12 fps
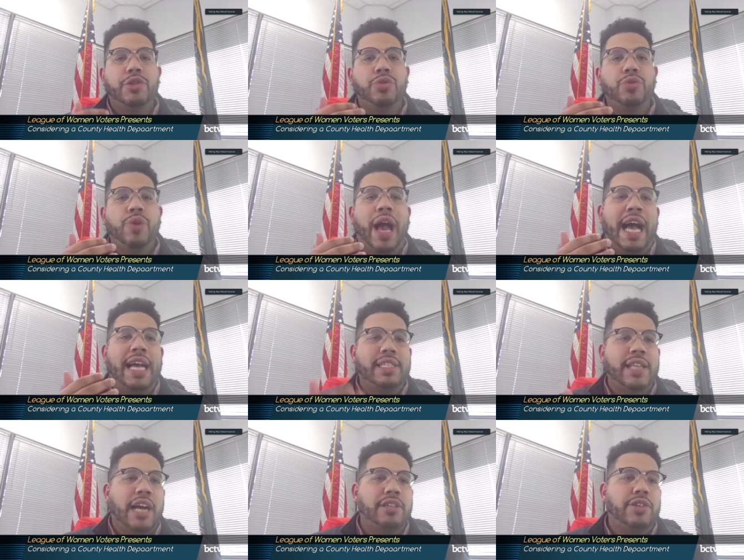to,
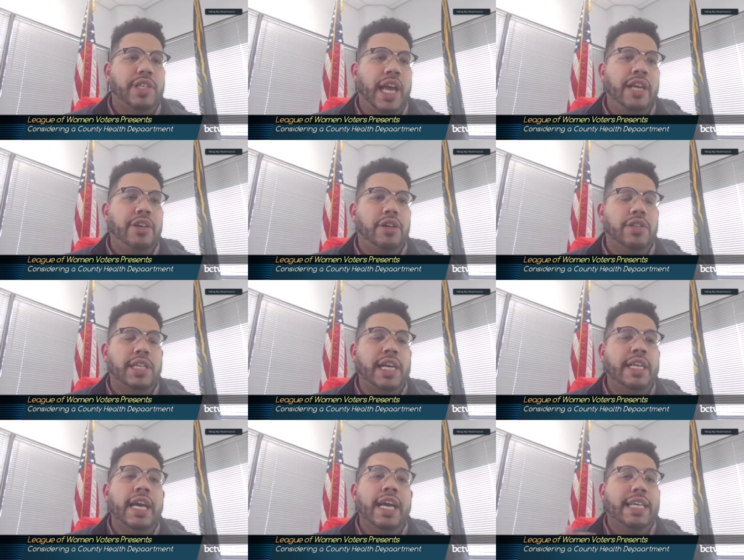as Dr. Sandel
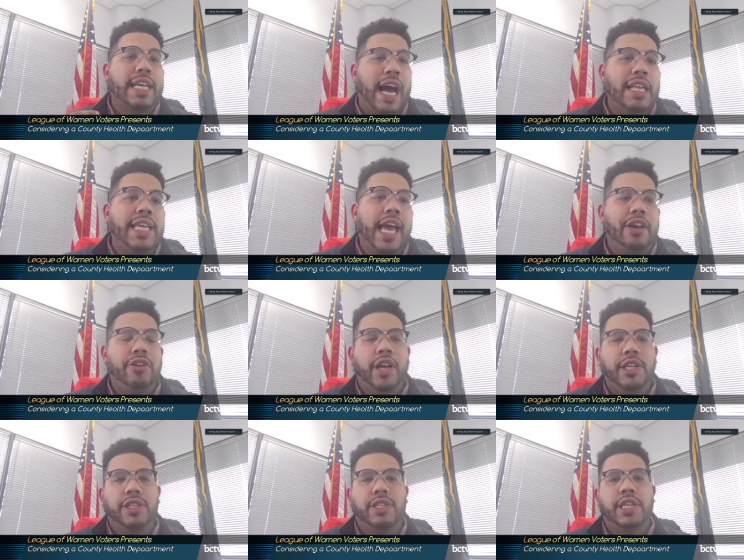said, contact your
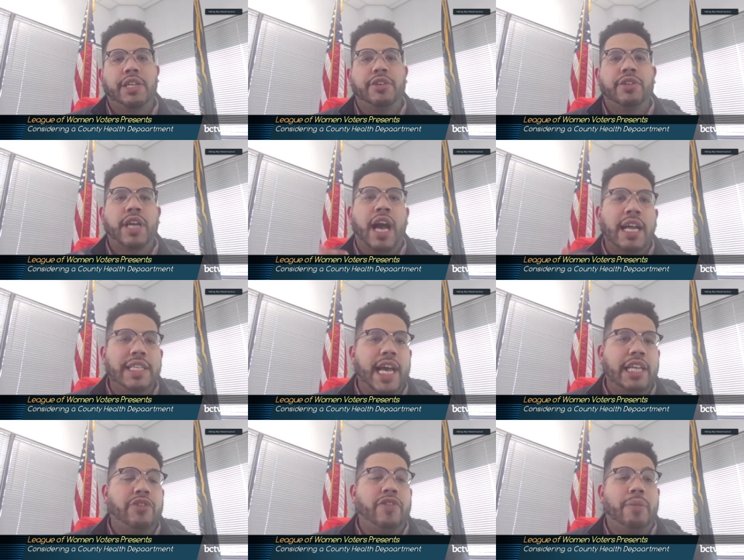legislators,
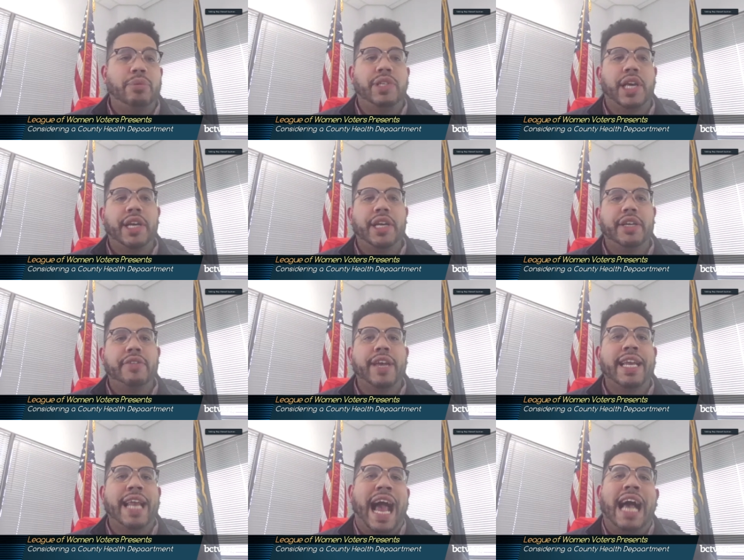contact your representatives,
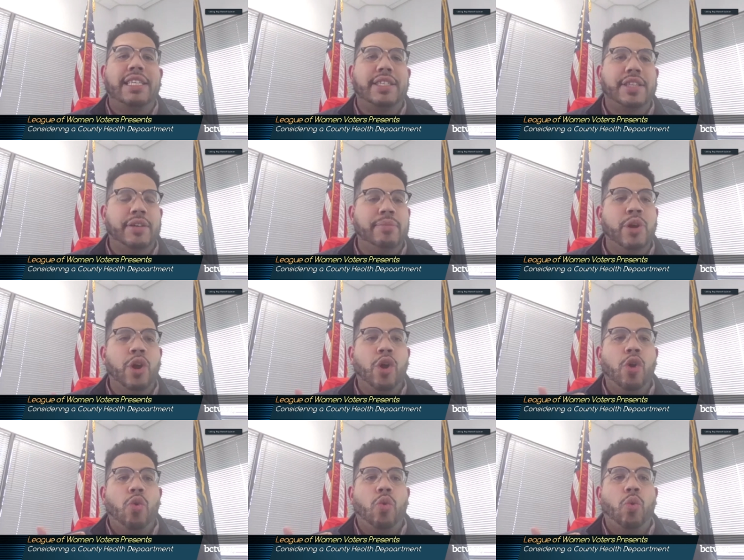and ask them
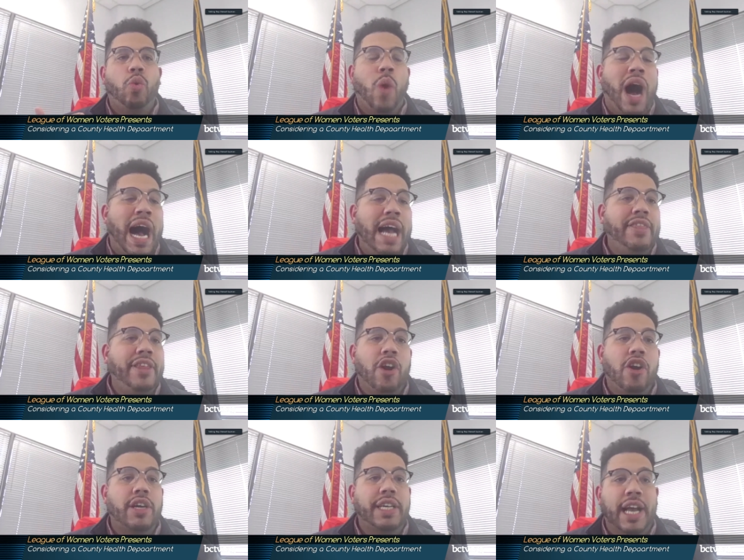why they
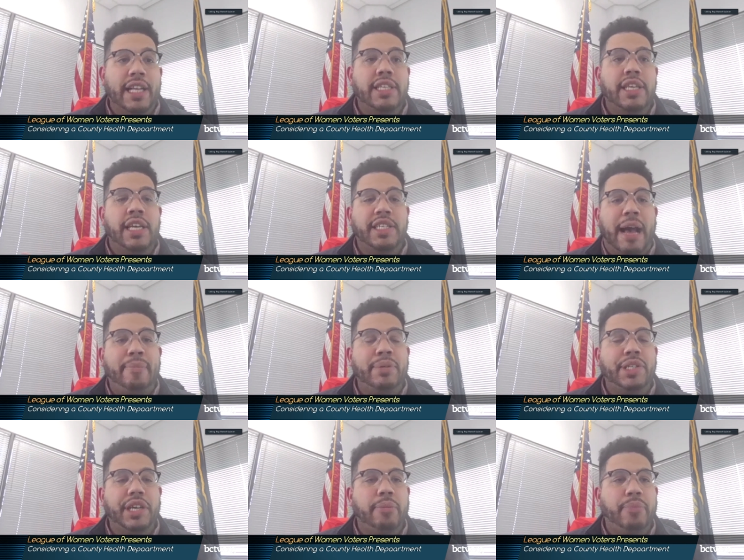are against
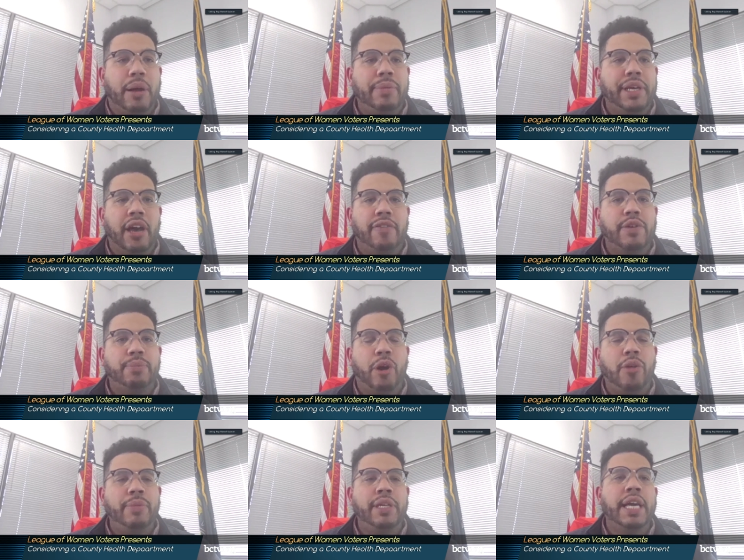establishing a public health
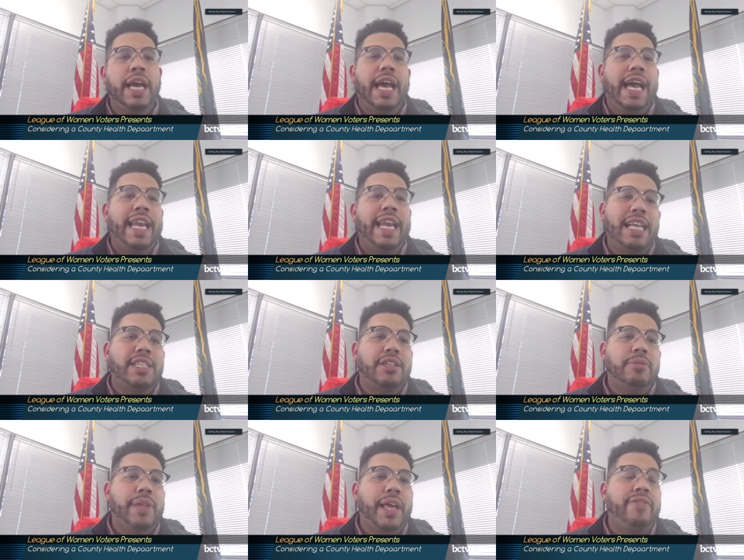department and ask
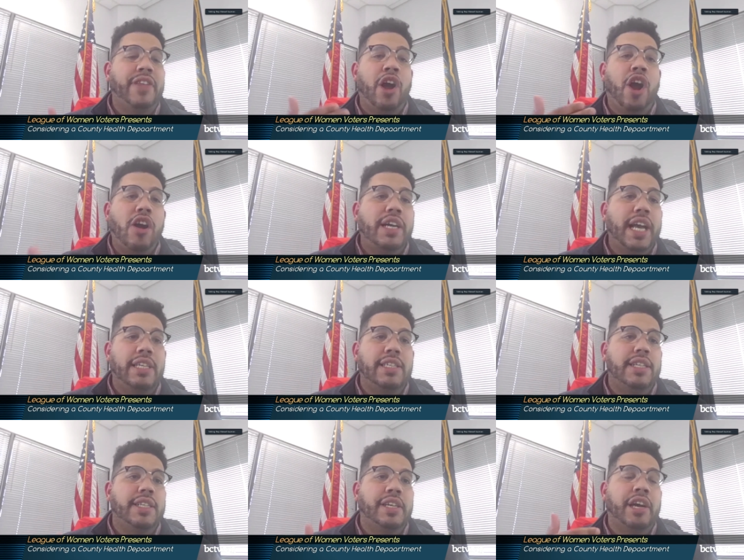them that if they are
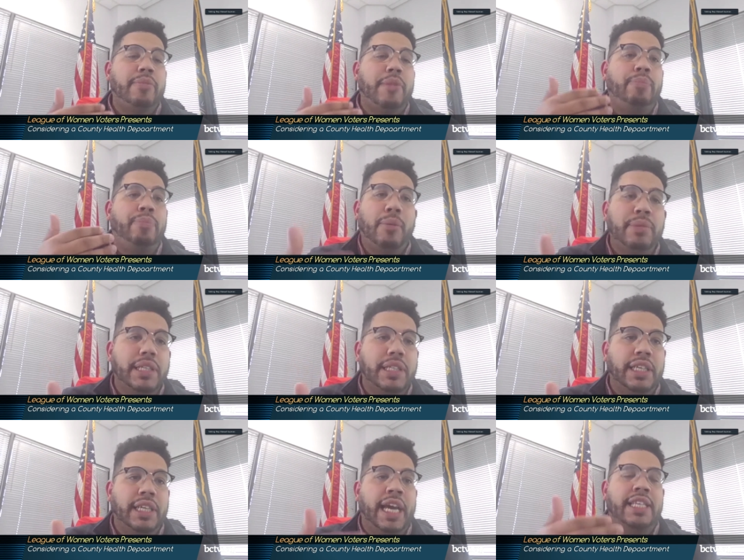against it, to come out
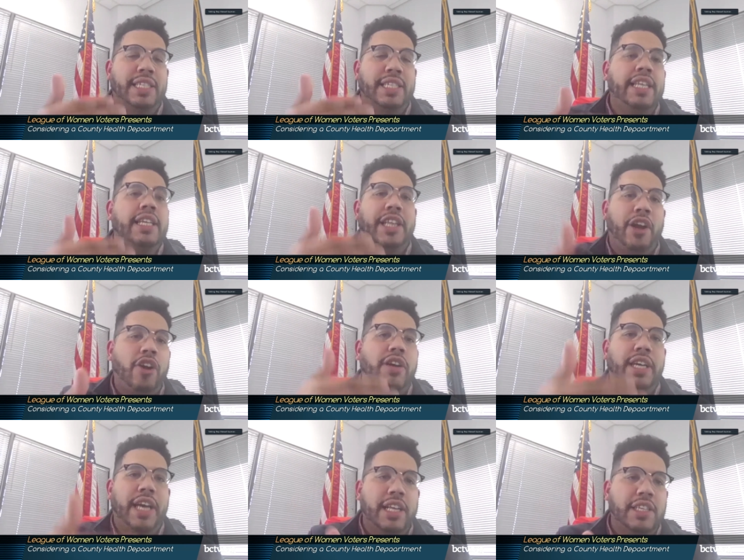publicly and say that they're
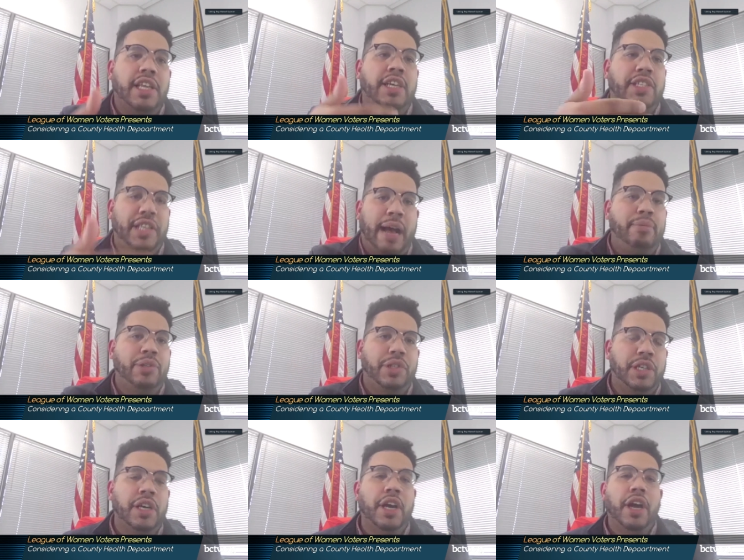against
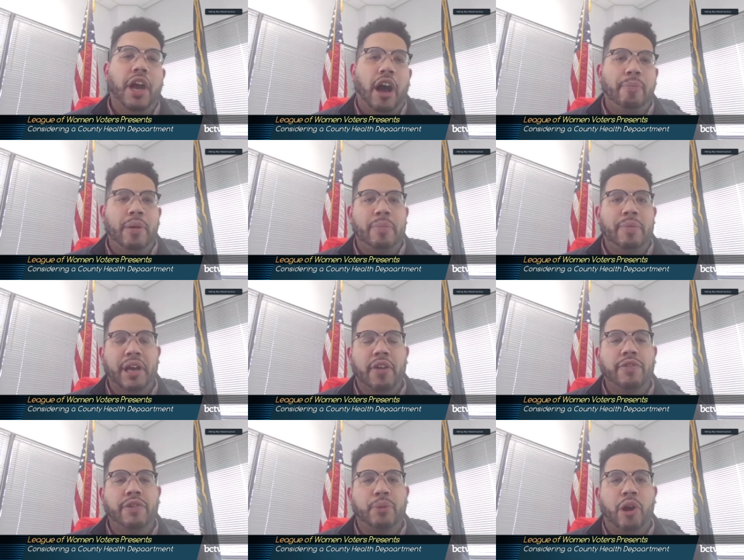establishing a public
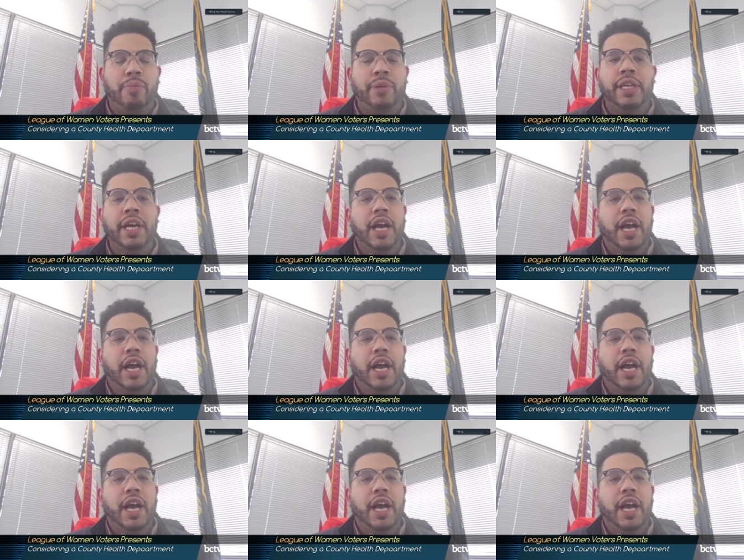health department.